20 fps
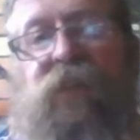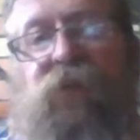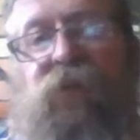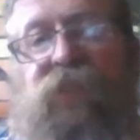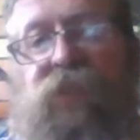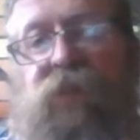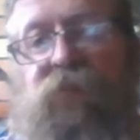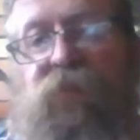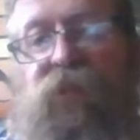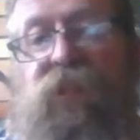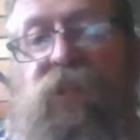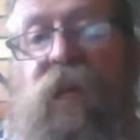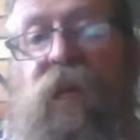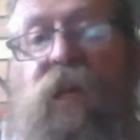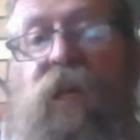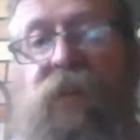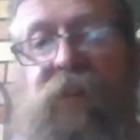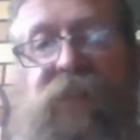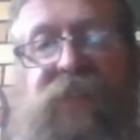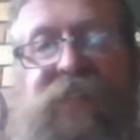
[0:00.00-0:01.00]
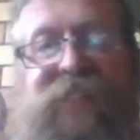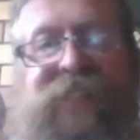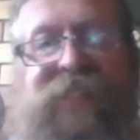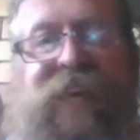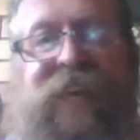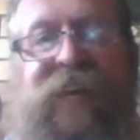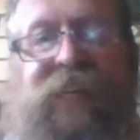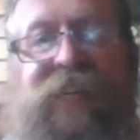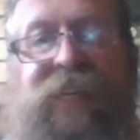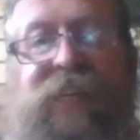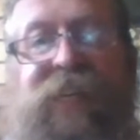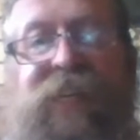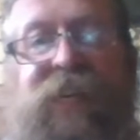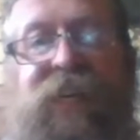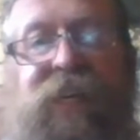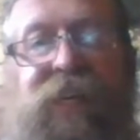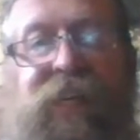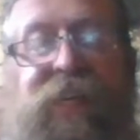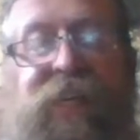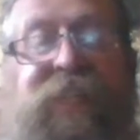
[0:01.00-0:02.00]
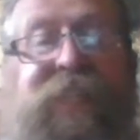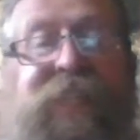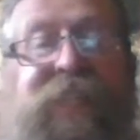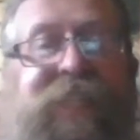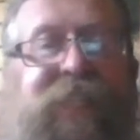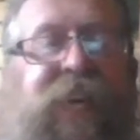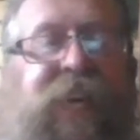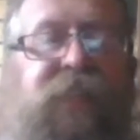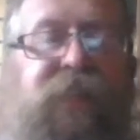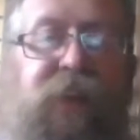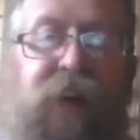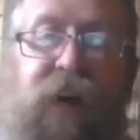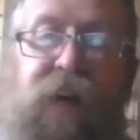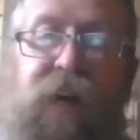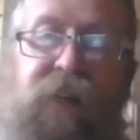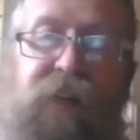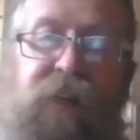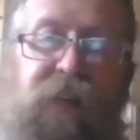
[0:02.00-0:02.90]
that wants to put the sun in the center